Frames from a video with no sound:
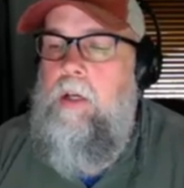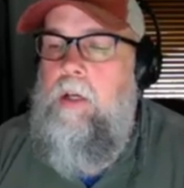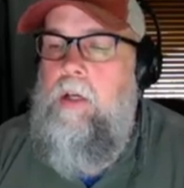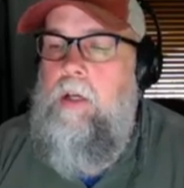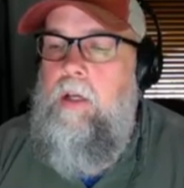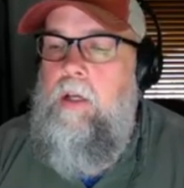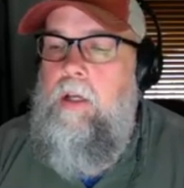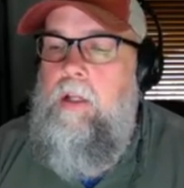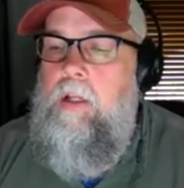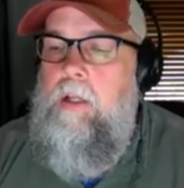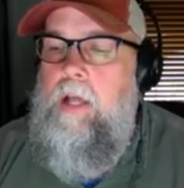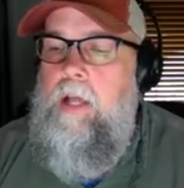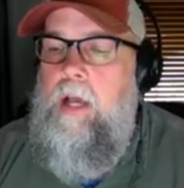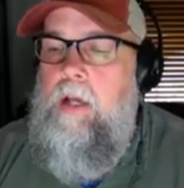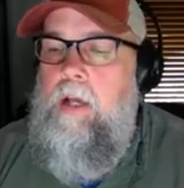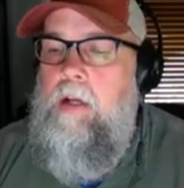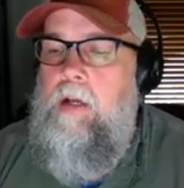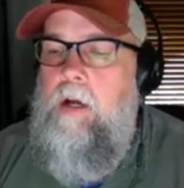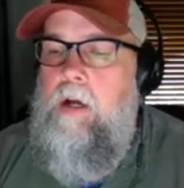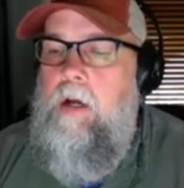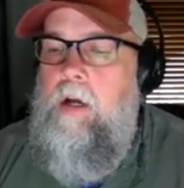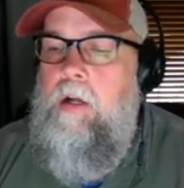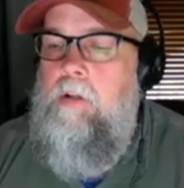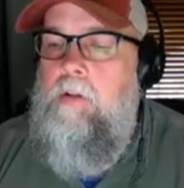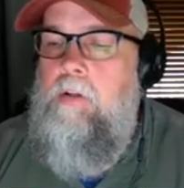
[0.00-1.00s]
in
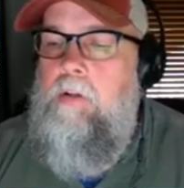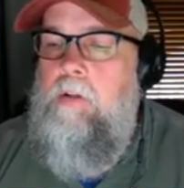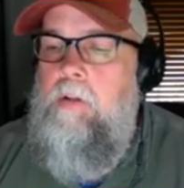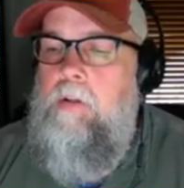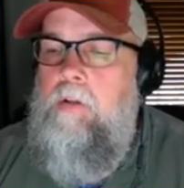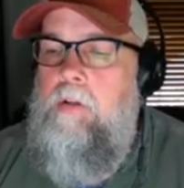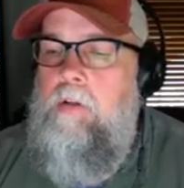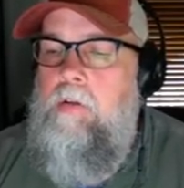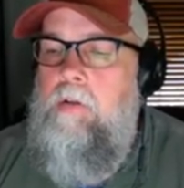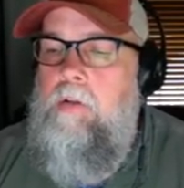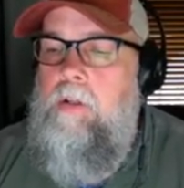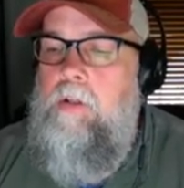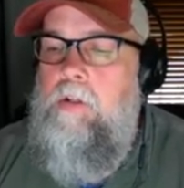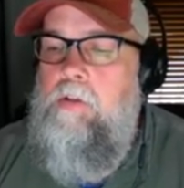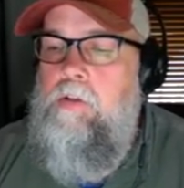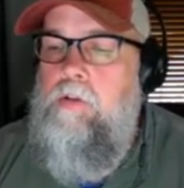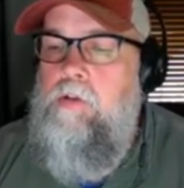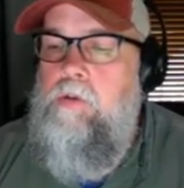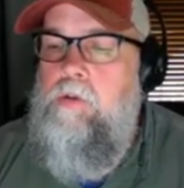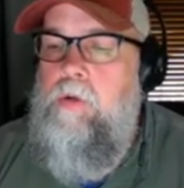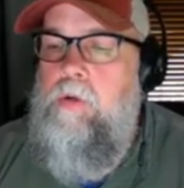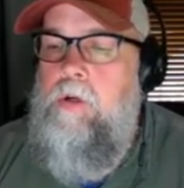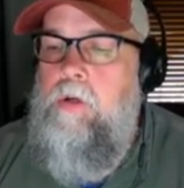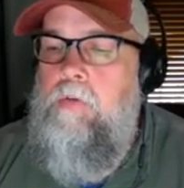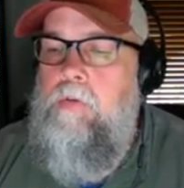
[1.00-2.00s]
Nikon, you need your
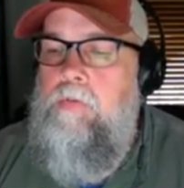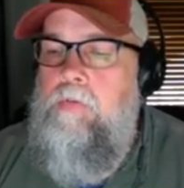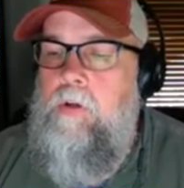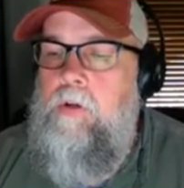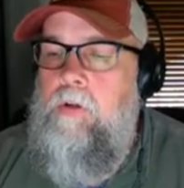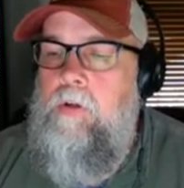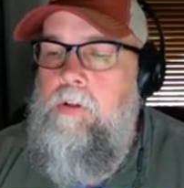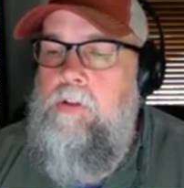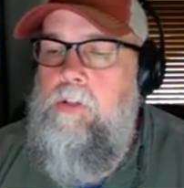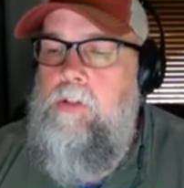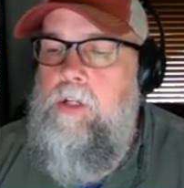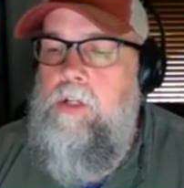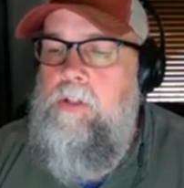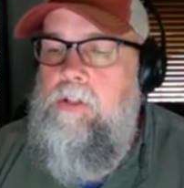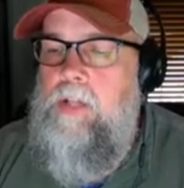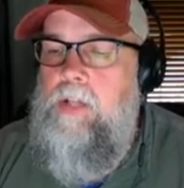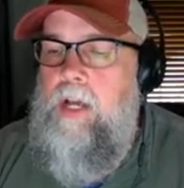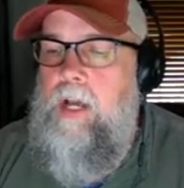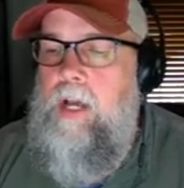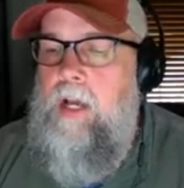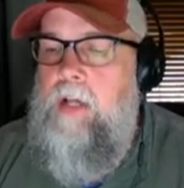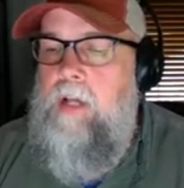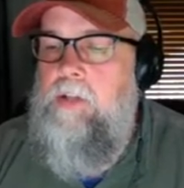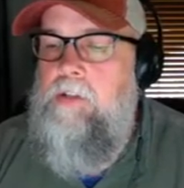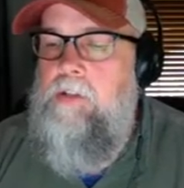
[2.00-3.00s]
trigger finger to change the
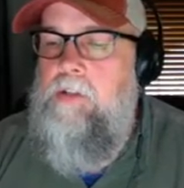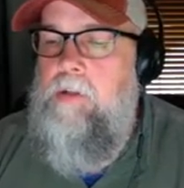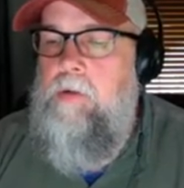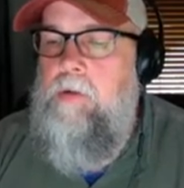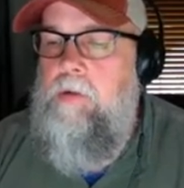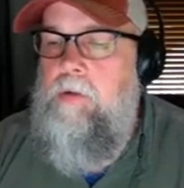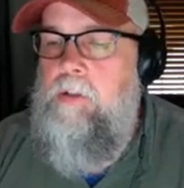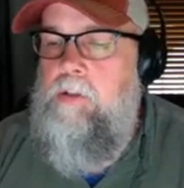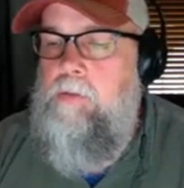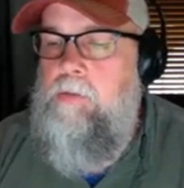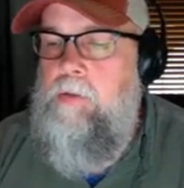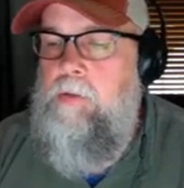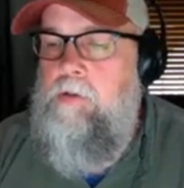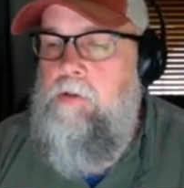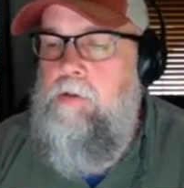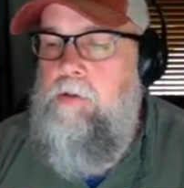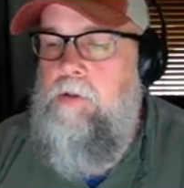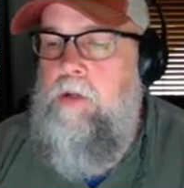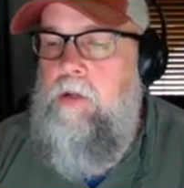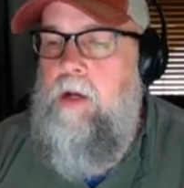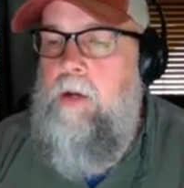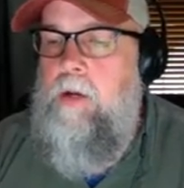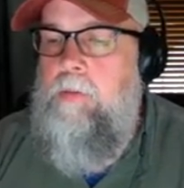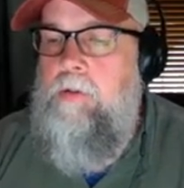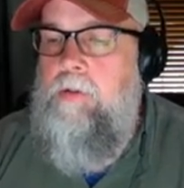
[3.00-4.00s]
ISO and exposure
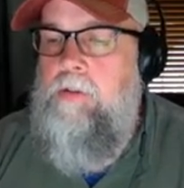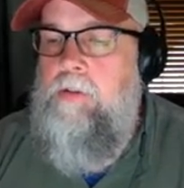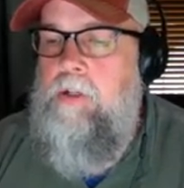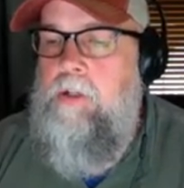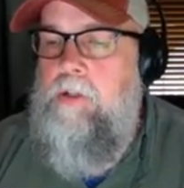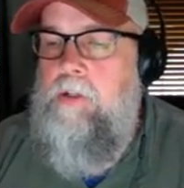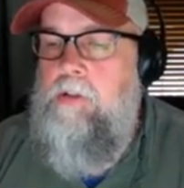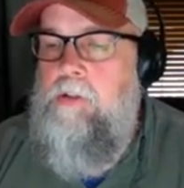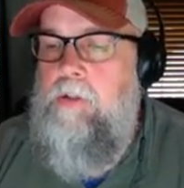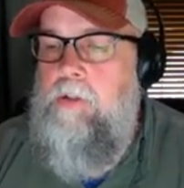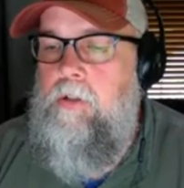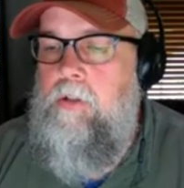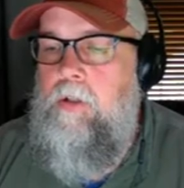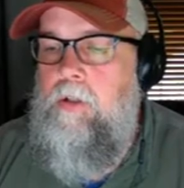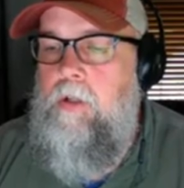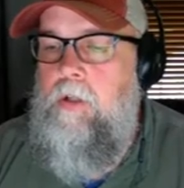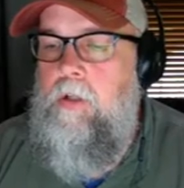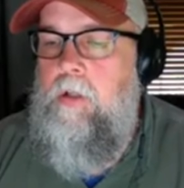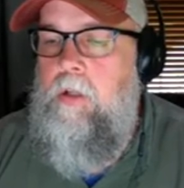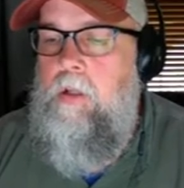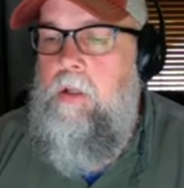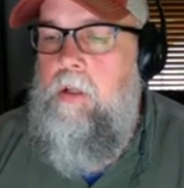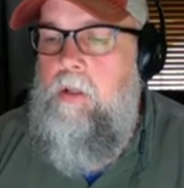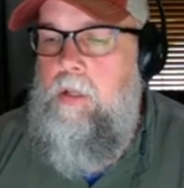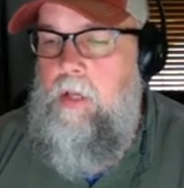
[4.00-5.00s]
compensation.
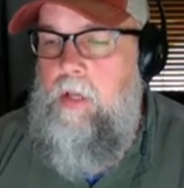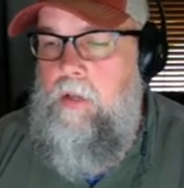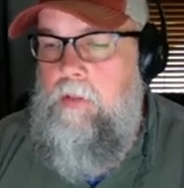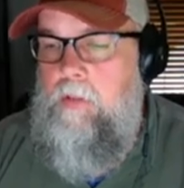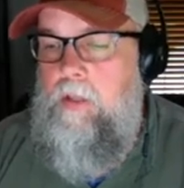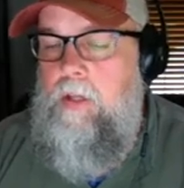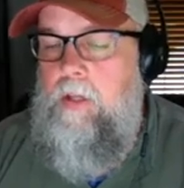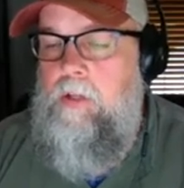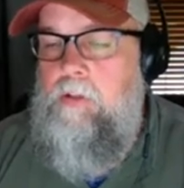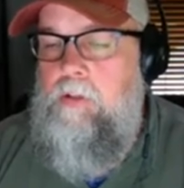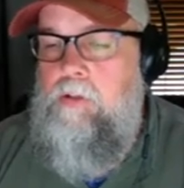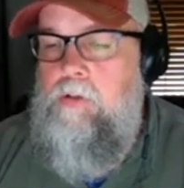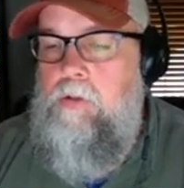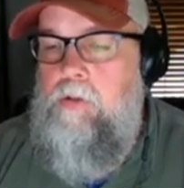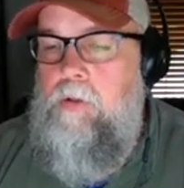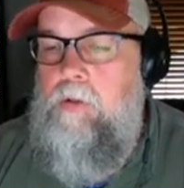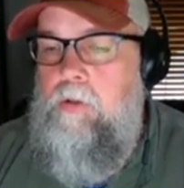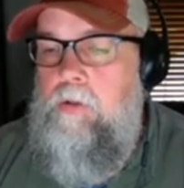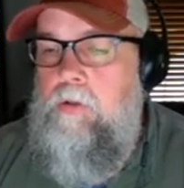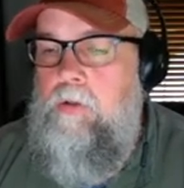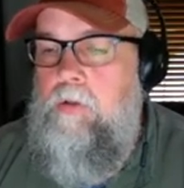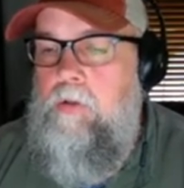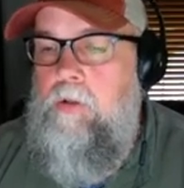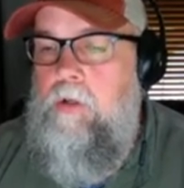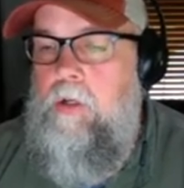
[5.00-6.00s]
Yeah, that is
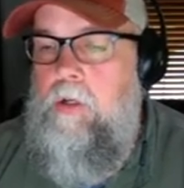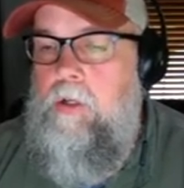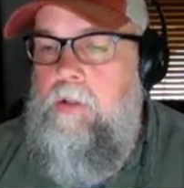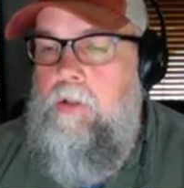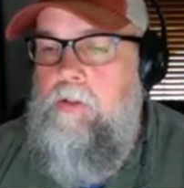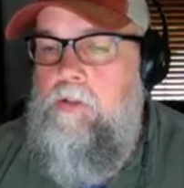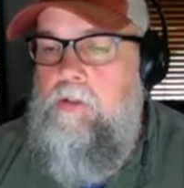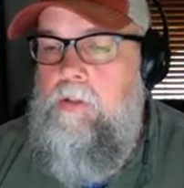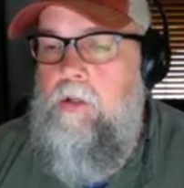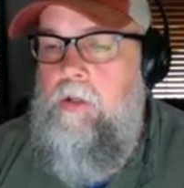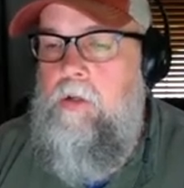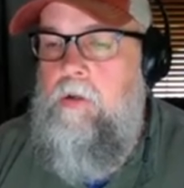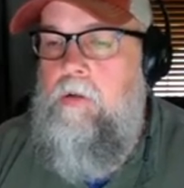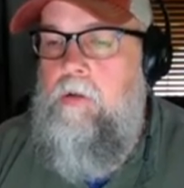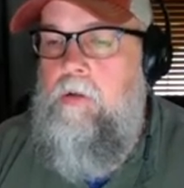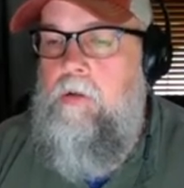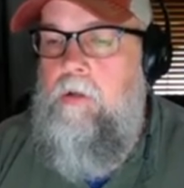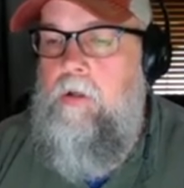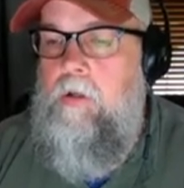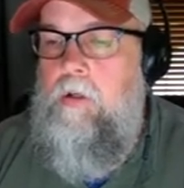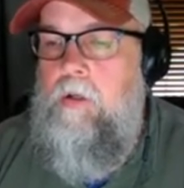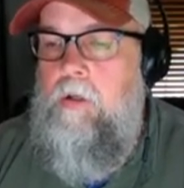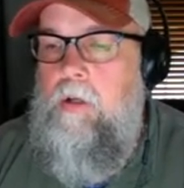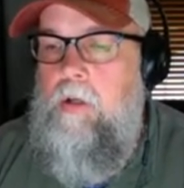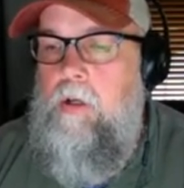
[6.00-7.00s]
true. And so,
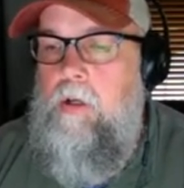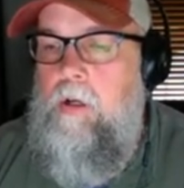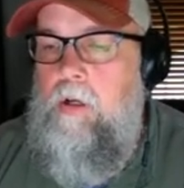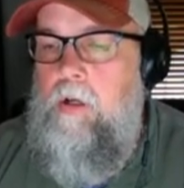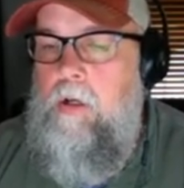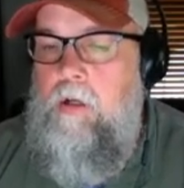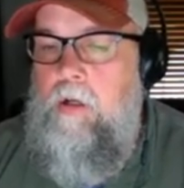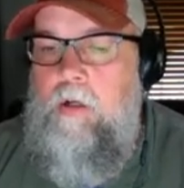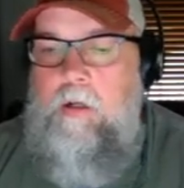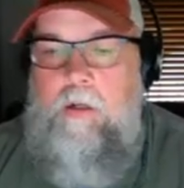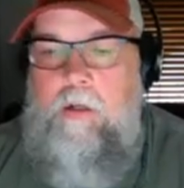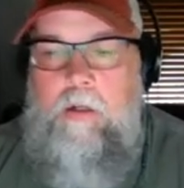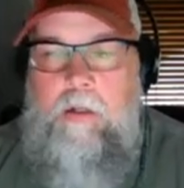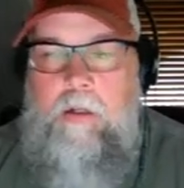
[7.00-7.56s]
uh,